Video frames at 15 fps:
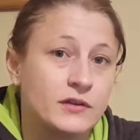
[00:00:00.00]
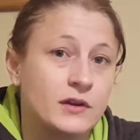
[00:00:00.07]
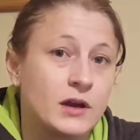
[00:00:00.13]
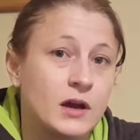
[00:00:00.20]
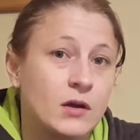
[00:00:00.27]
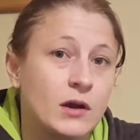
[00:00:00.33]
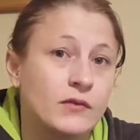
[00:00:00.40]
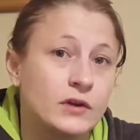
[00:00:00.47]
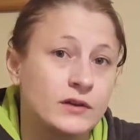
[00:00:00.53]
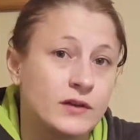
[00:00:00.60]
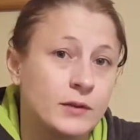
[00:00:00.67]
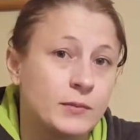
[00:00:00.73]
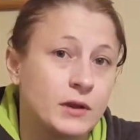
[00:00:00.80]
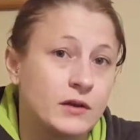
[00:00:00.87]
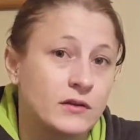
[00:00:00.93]
Now! Every
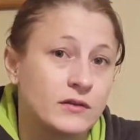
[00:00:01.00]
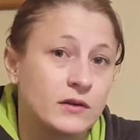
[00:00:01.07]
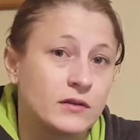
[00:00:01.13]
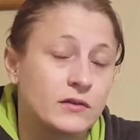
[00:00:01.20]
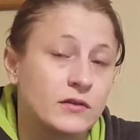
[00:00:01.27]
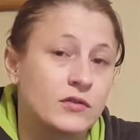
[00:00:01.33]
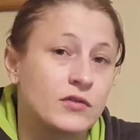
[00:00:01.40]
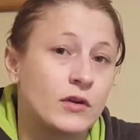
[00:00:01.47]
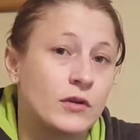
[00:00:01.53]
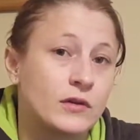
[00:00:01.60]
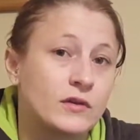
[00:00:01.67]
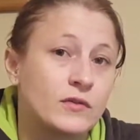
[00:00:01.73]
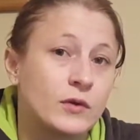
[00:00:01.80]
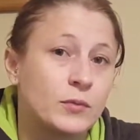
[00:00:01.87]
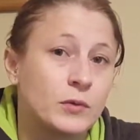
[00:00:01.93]
time they discuss the
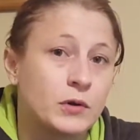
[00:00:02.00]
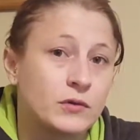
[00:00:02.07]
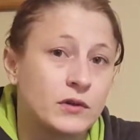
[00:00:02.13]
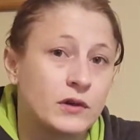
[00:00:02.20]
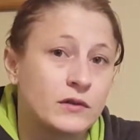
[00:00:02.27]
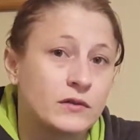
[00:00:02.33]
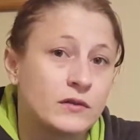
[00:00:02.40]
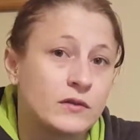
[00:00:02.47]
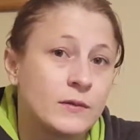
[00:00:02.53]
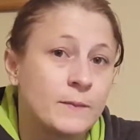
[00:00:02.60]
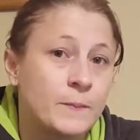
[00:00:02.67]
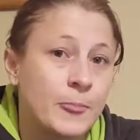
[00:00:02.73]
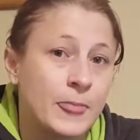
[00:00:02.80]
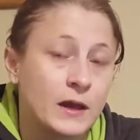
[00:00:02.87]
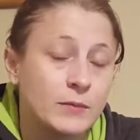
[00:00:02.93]
Charlottesville protest.
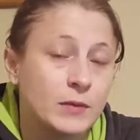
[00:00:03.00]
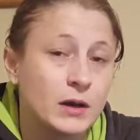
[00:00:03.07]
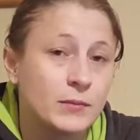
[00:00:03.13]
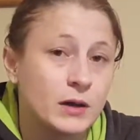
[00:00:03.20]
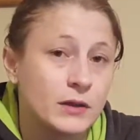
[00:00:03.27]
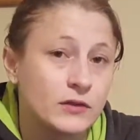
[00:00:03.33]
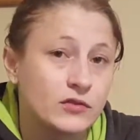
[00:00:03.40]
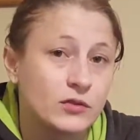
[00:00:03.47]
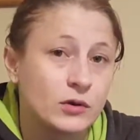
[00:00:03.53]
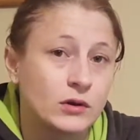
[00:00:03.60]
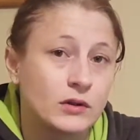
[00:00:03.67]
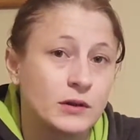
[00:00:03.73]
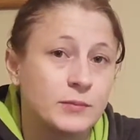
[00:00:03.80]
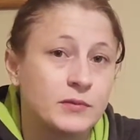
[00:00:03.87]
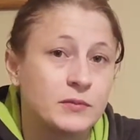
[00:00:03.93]
In my mind, the short
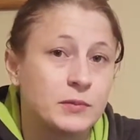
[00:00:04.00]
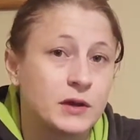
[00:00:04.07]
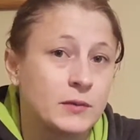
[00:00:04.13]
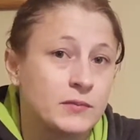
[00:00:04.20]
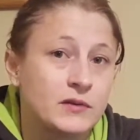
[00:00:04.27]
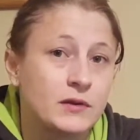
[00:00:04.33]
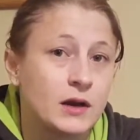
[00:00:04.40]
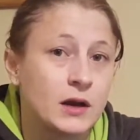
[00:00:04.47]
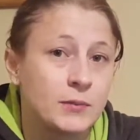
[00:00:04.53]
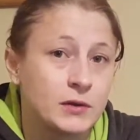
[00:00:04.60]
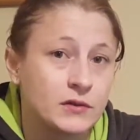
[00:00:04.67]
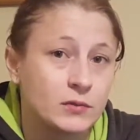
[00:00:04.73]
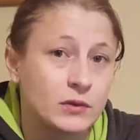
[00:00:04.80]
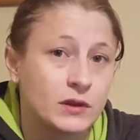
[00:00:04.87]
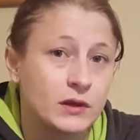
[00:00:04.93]
clip has become
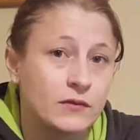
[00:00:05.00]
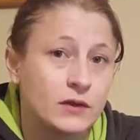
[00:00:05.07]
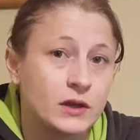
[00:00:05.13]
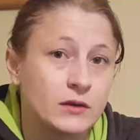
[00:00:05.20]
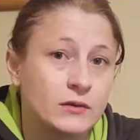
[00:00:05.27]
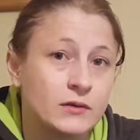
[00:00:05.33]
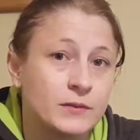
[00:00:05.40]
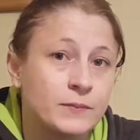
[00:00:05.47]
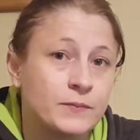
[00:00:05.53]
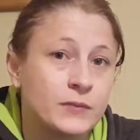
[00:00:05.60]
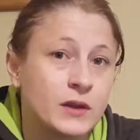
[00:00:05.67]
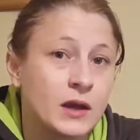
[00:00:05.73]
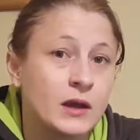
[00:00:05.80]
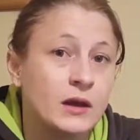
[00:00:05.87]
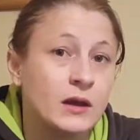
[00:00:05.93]
synonymous with the event.
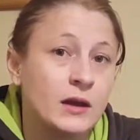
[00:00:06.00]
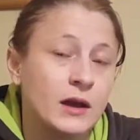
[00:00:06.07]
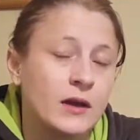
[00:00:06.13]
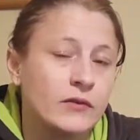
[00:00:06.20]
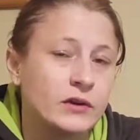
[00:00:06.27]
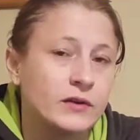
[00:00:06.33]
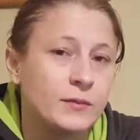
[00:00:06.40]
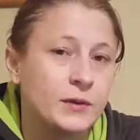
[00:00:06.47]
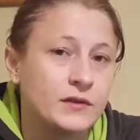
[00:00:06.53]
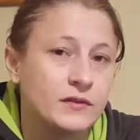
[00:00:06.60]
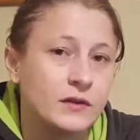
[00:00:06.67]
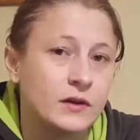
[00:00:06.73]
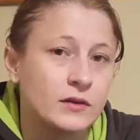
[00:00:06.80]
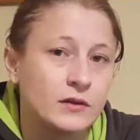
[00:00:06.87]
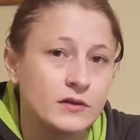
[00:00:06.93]
Every time I
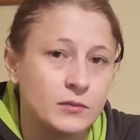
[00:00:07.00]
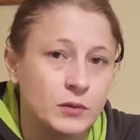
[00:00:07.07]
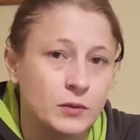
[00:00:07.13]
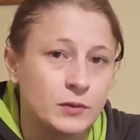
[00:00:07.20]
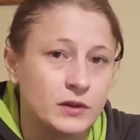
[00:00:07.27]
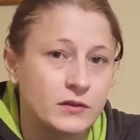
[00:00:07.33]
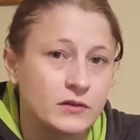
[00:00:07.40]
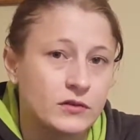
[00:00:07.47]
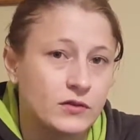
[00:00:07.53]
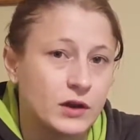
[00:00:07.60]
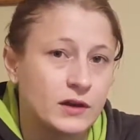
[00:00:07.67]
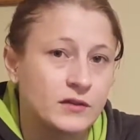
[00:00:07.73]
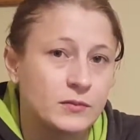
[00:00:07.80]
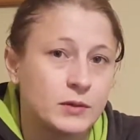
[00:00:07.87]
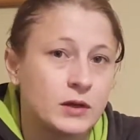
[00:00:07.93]
see it, there's a moment that
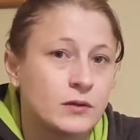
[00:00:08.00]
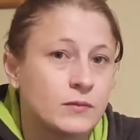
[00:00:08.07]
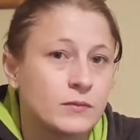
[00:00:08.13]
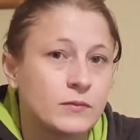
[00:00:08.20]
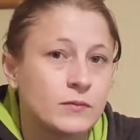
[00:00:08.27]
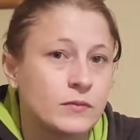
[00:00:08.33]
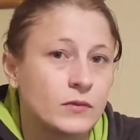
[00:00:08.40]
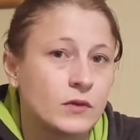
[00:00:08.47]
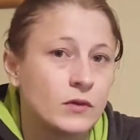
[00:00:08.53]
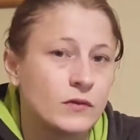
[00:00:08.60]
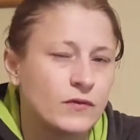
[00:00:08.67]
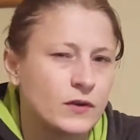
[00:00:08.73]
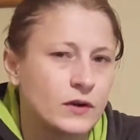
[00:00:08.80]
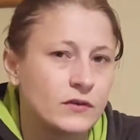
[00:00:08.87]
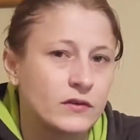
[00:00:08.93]
strikes me, though at
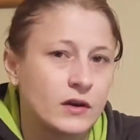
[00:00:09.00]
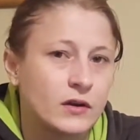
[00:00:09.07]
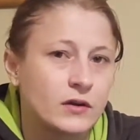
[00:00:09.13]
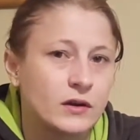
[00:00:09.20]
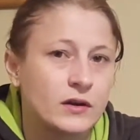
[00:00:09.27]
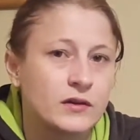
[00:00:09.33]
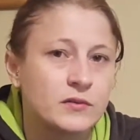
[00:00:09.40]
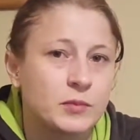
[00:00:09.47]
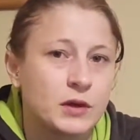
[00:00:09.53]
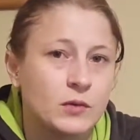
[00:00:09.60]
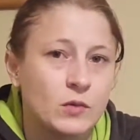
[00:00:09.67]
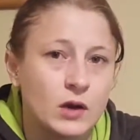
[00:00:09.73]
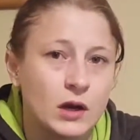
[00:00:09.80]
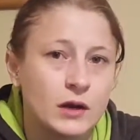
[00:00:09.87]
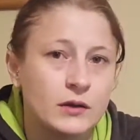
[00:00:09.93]
first I couldn't explain
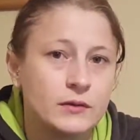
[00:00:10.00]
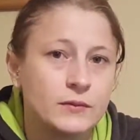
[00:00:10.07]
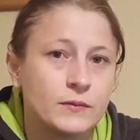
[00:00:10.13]
why.